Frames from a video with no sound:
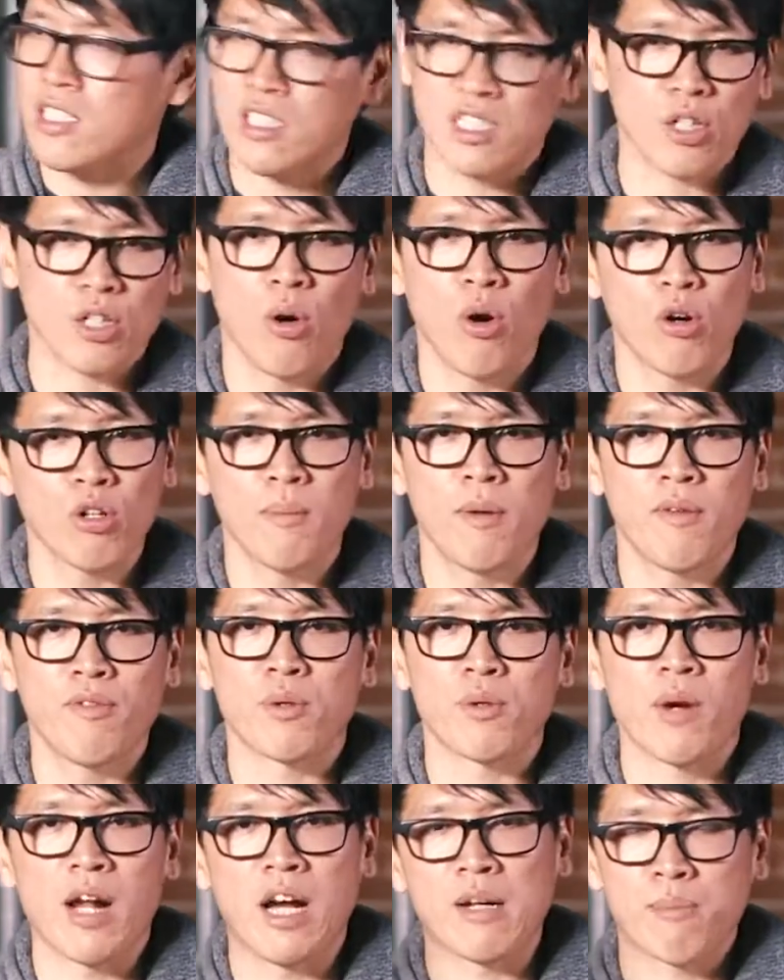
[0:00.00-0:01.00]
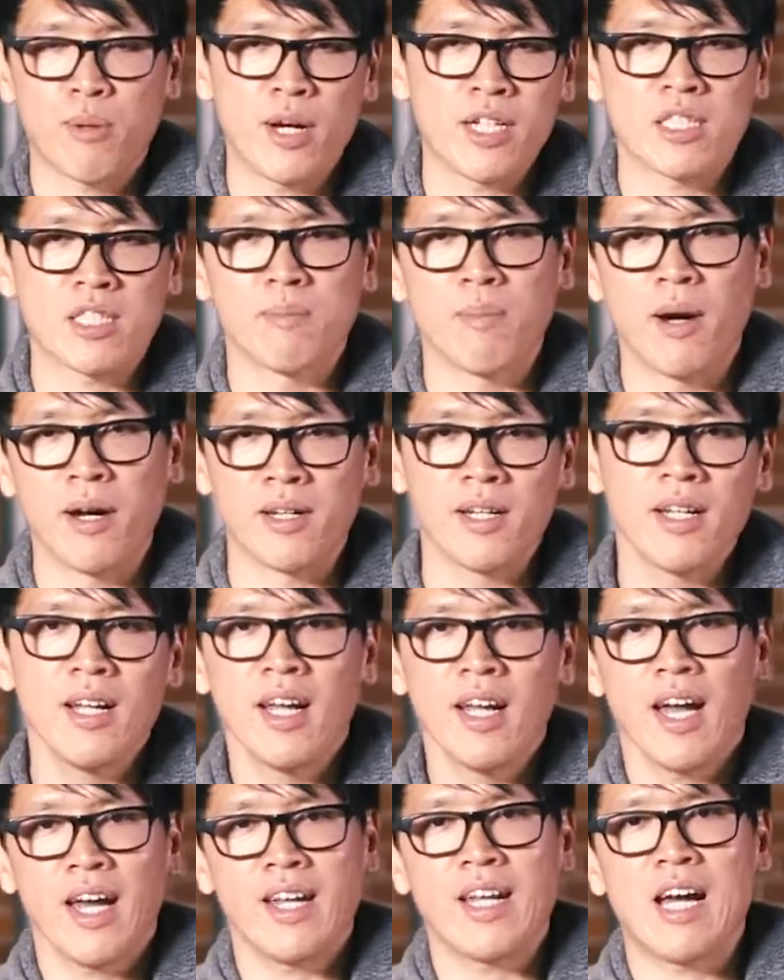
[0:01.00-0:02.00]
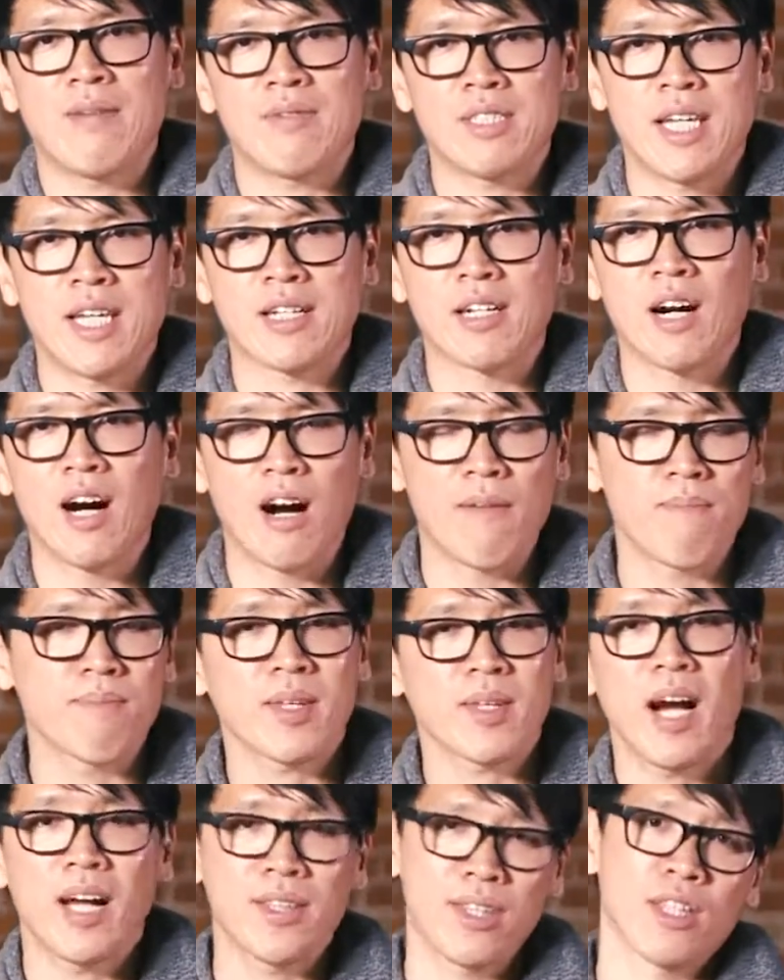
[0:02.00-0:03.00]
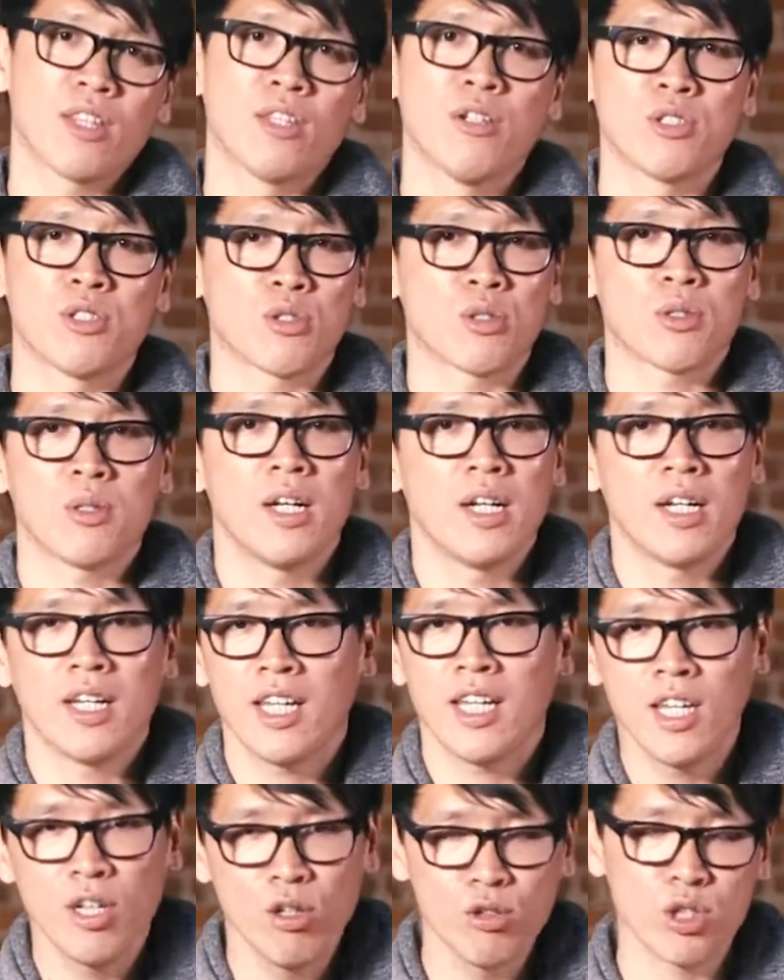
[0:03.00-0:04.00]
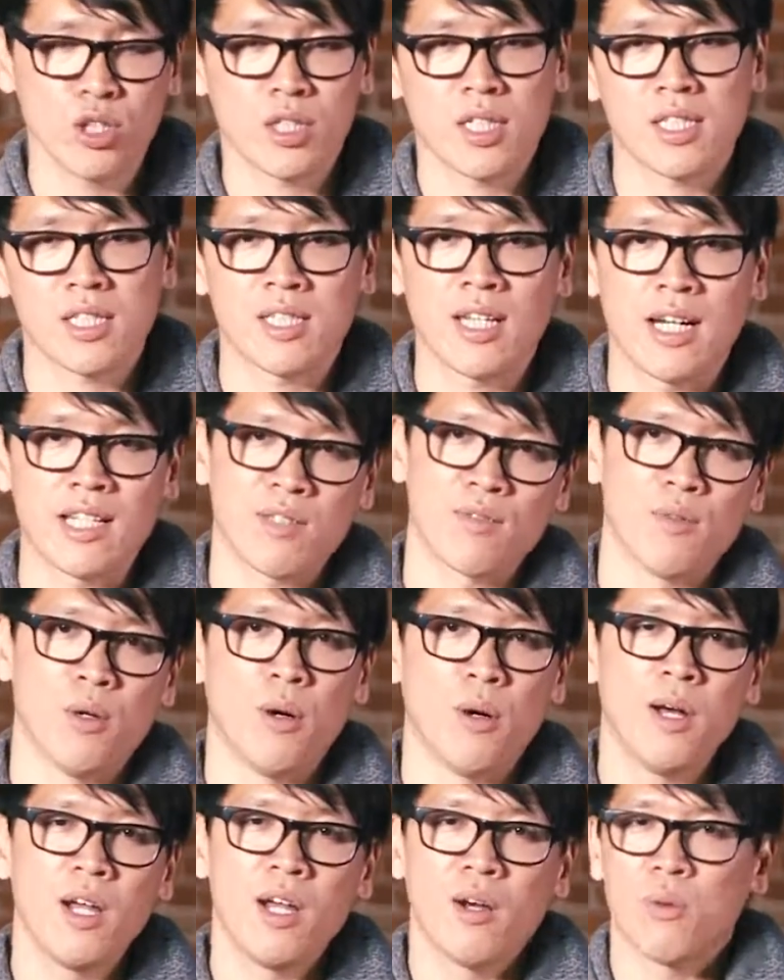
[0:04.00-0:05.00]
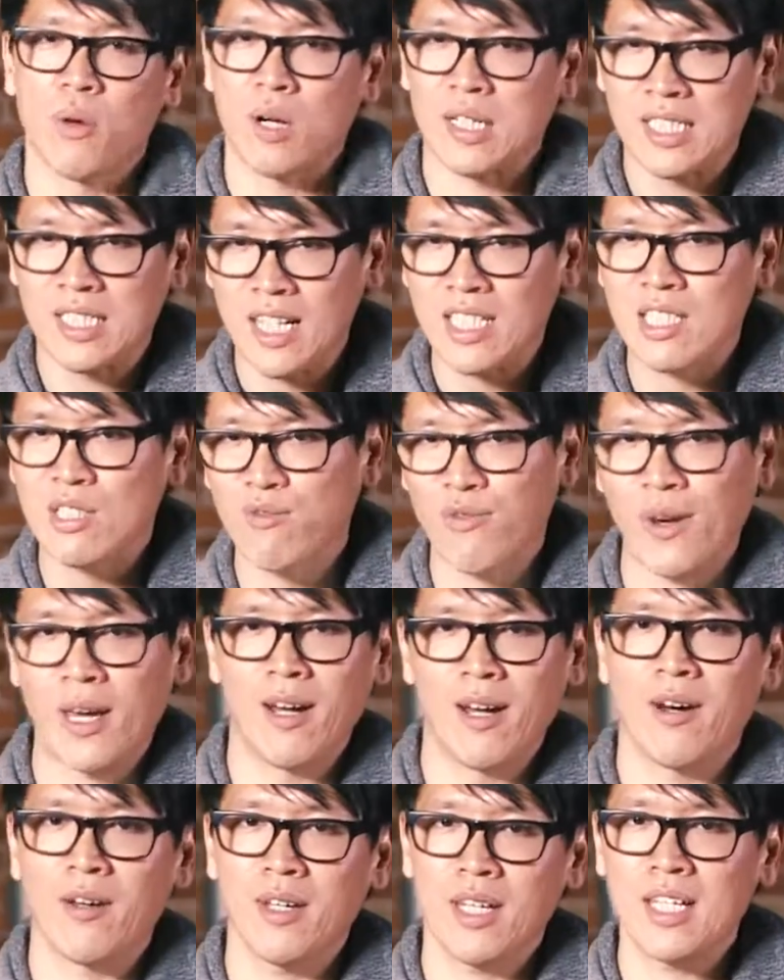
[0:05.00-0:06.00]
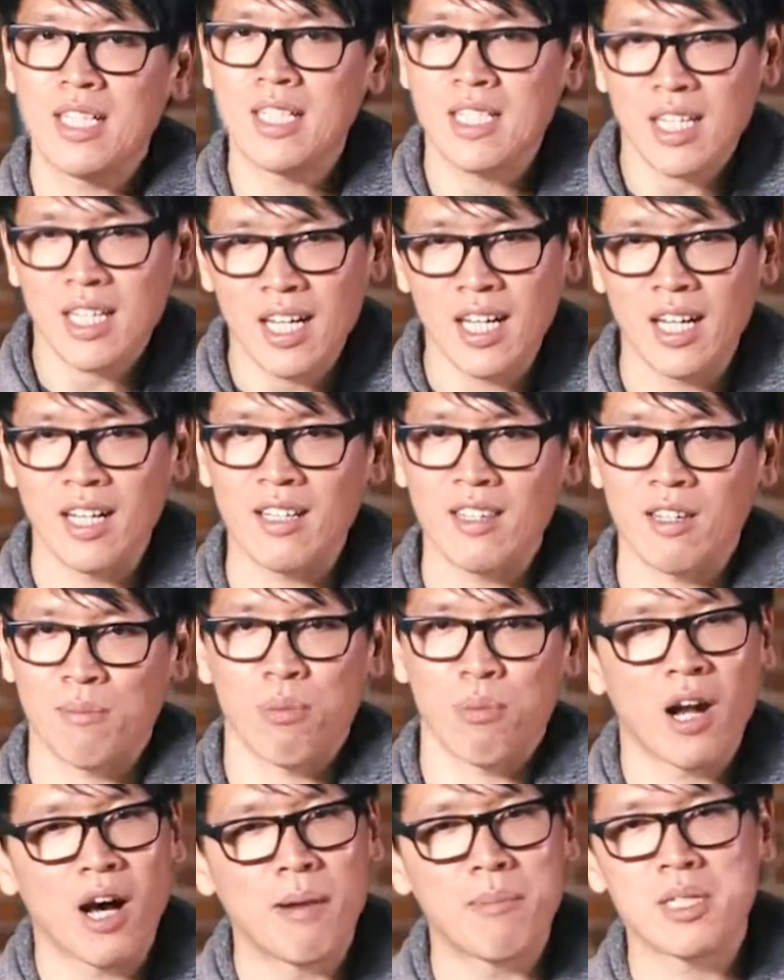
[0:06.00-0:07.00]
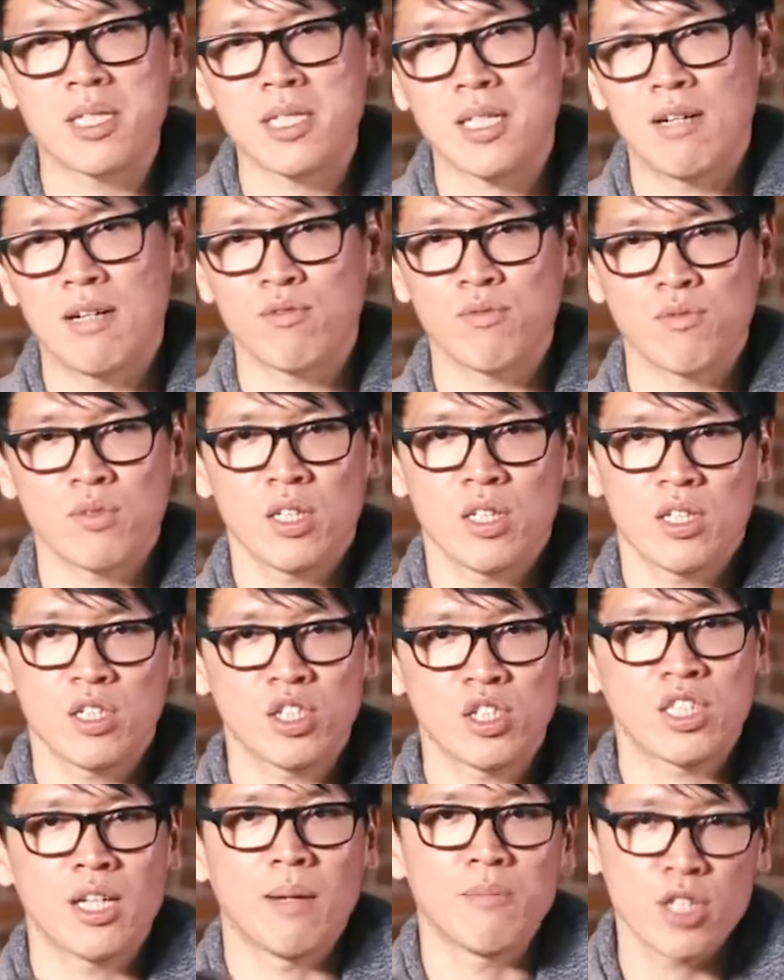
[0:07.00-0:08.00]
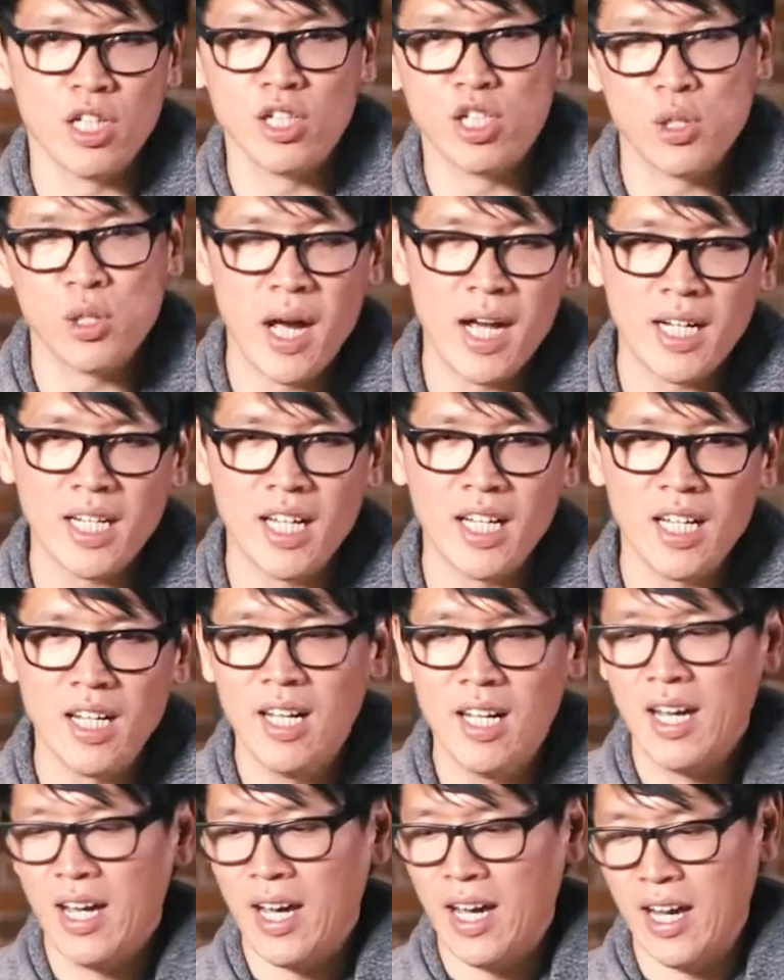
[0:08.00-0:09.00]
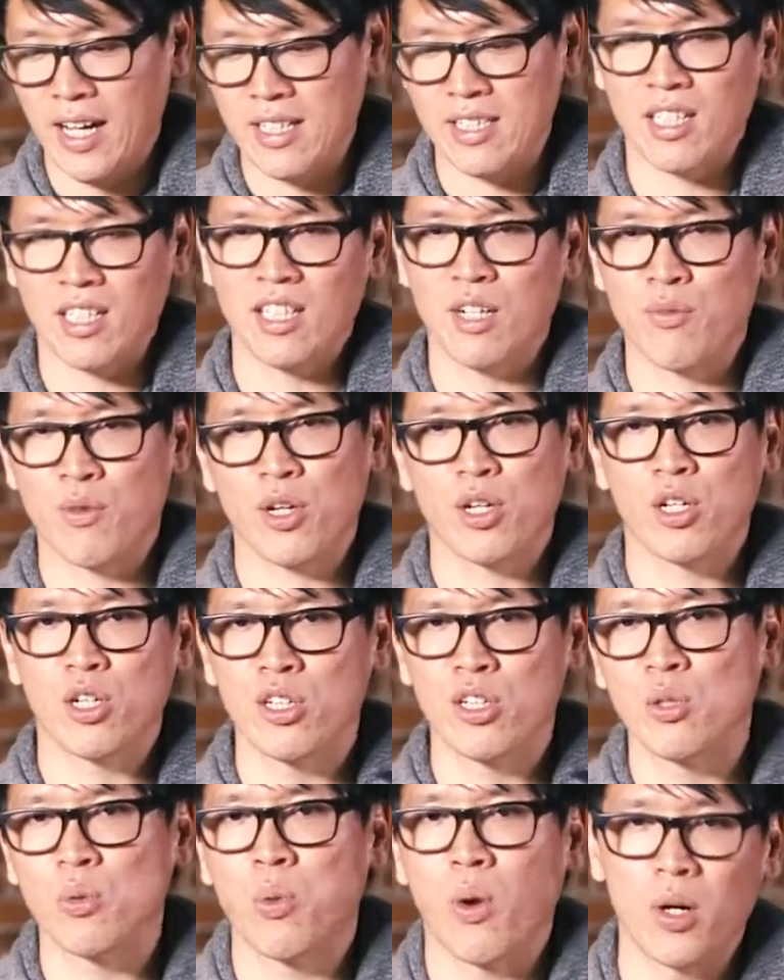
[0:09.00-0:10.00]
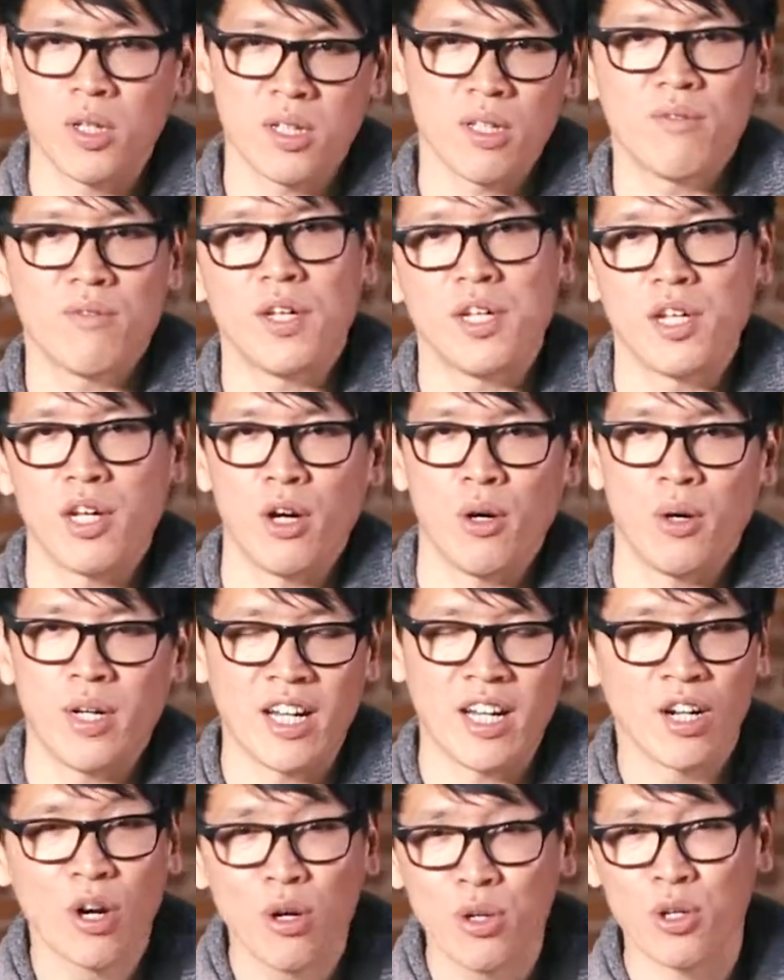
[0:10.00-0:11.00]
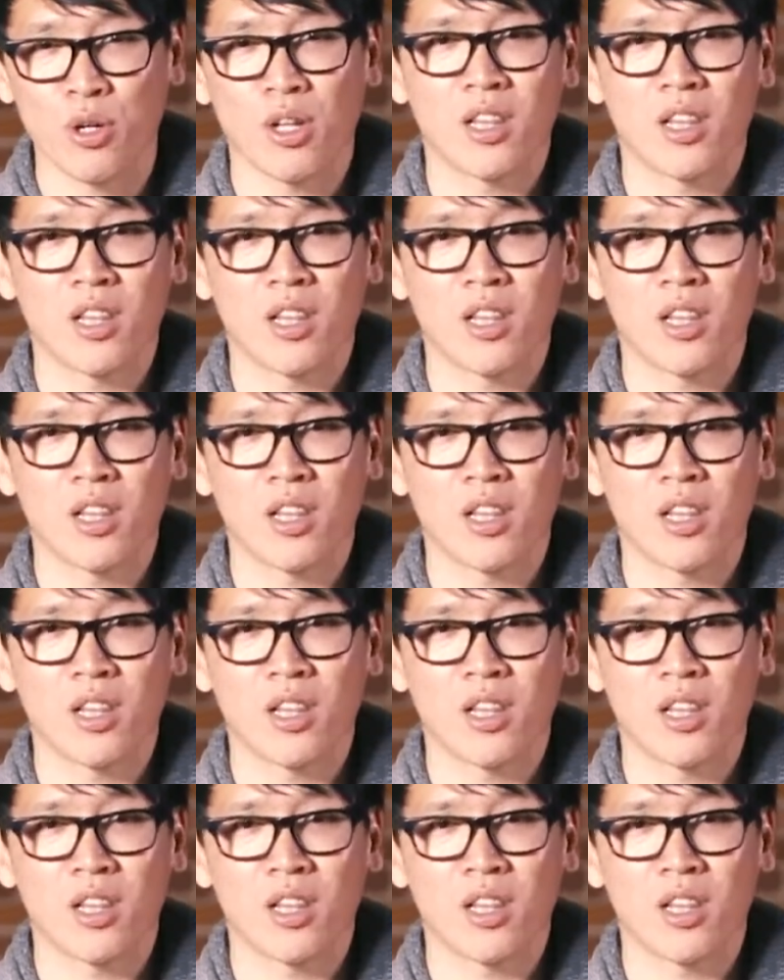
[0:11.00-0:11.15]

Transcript: just hold above the ground, press the button, and have it take off. I think those are hugely successful. Where it does fail is in the promise of subject tracking and delivering good quality video. And I know there